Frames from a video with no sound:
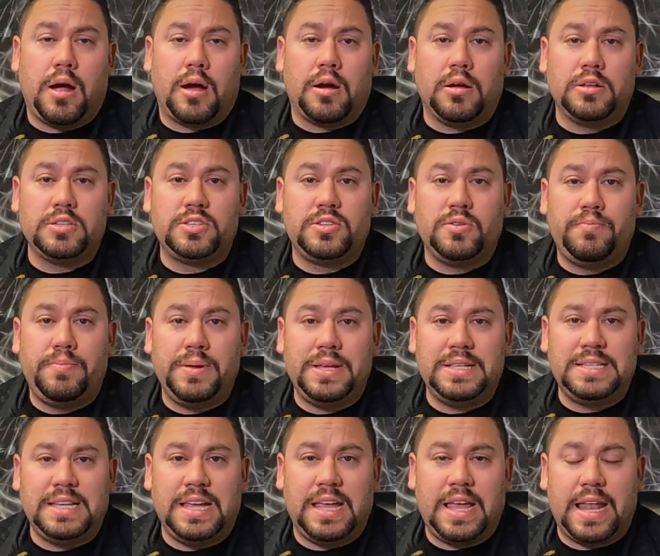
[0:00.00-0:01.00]
are also
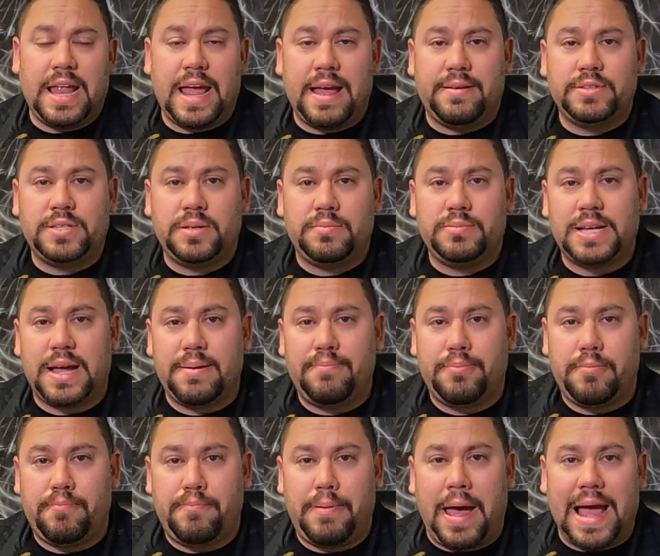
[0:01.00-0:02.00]
busy and have some type
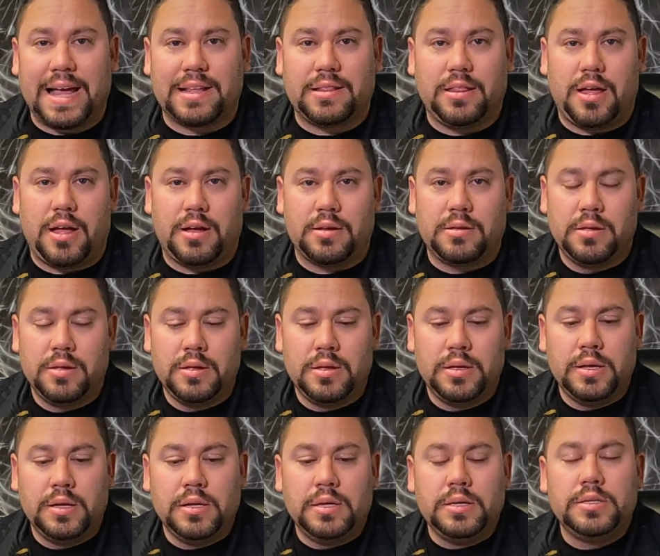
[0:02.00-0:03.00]
of backlog.
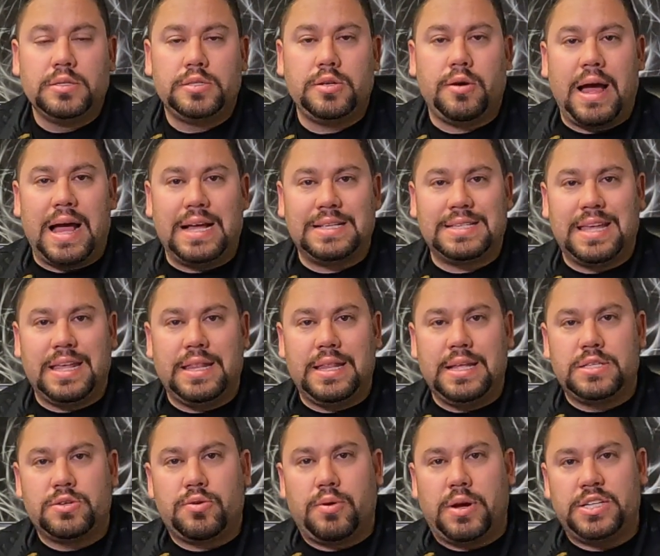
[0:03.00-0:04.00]
So asking
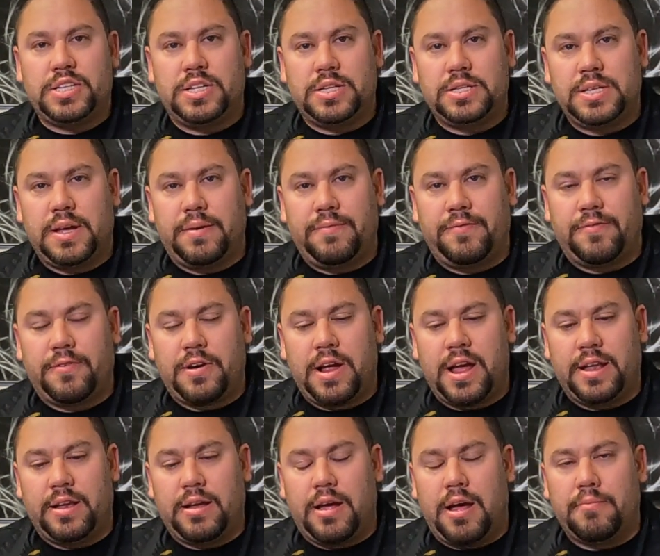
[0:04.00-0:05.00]
these questions up
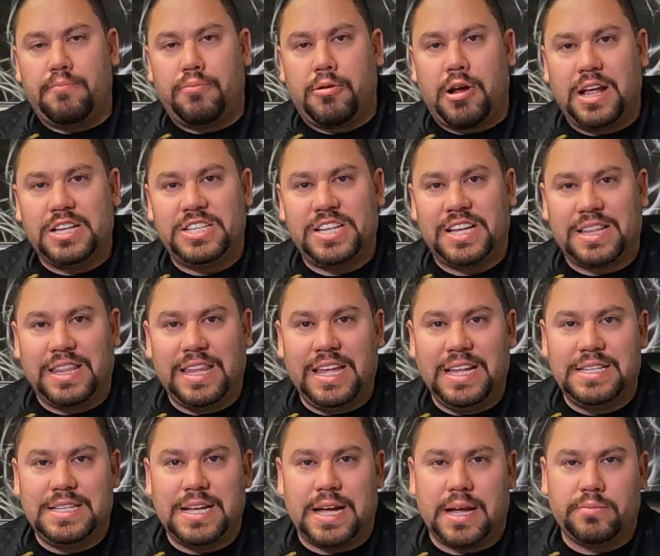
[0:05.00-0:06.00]
front on project
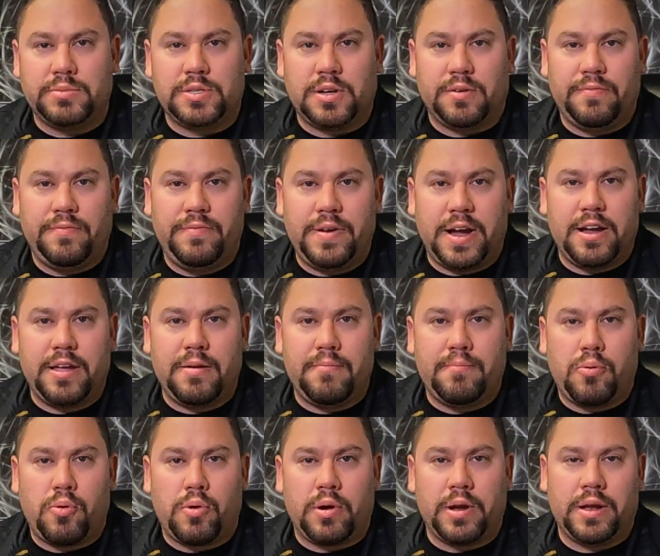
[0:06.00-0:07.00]
lead times are very
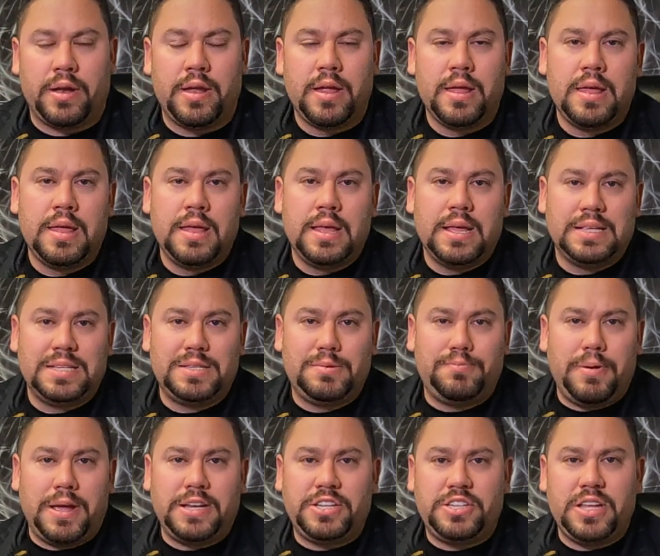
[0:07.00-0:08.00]
important,
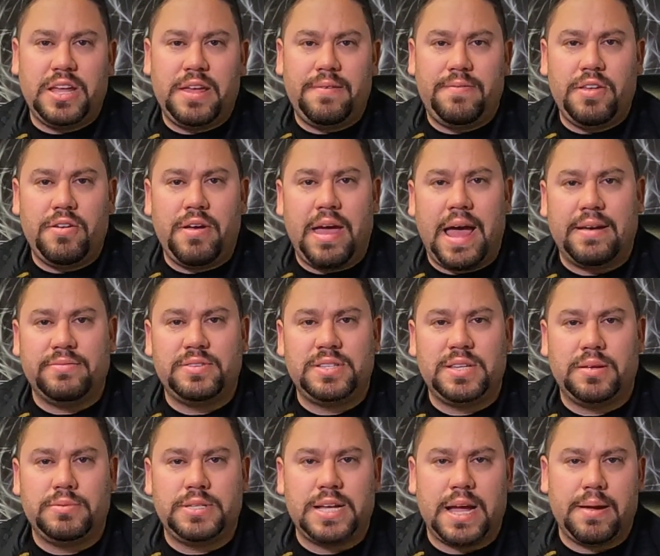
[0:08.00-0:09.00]
especially if you have
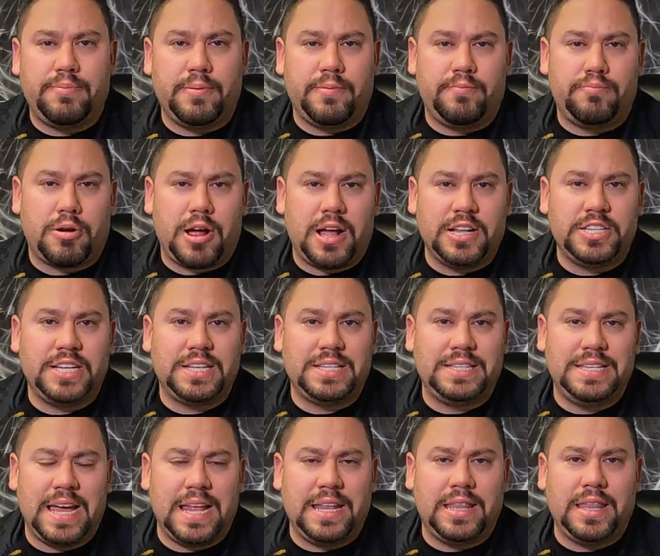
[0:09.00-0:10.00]
some type of
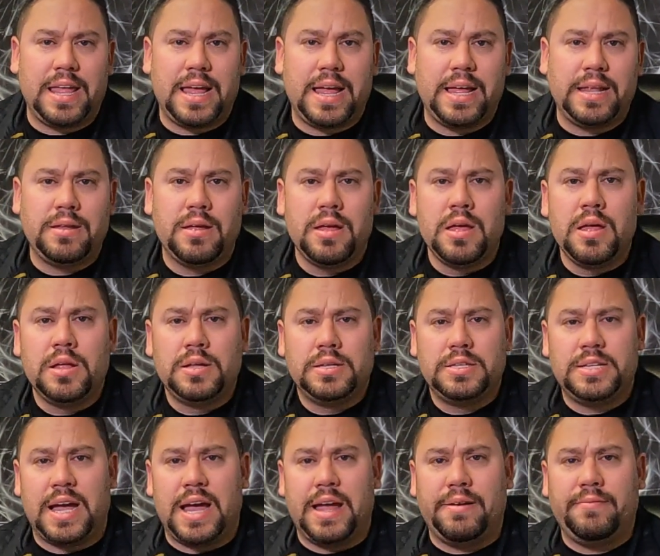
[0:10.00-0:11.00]
project deadline,
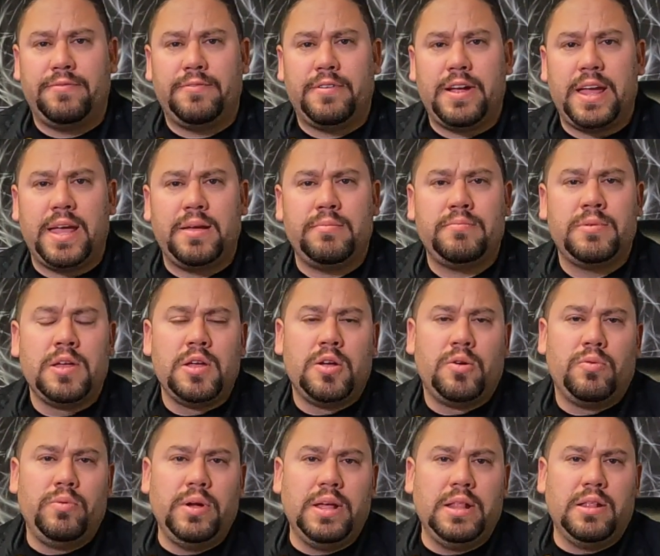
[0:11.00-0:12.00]
time frame,
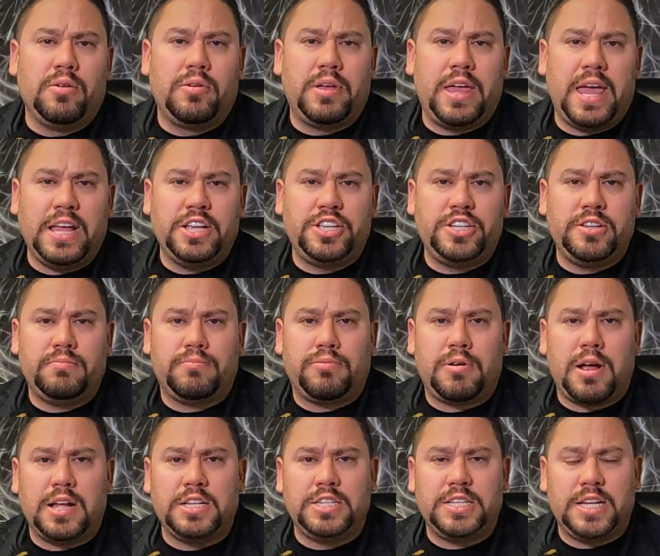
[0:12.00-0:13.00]
relocation
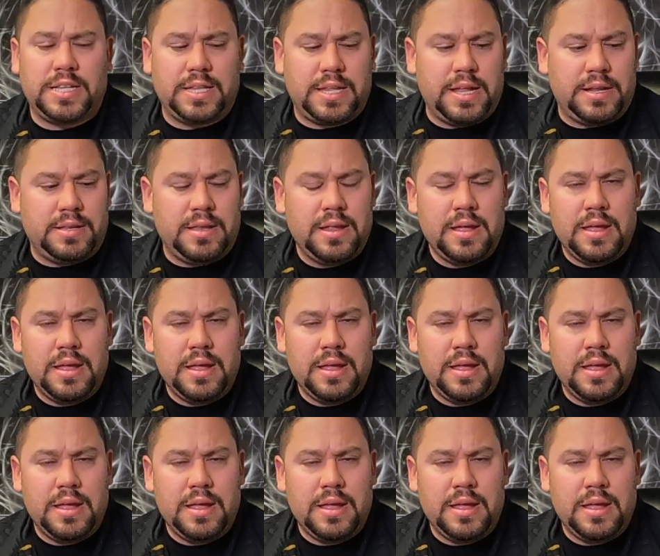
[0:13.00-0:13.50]
project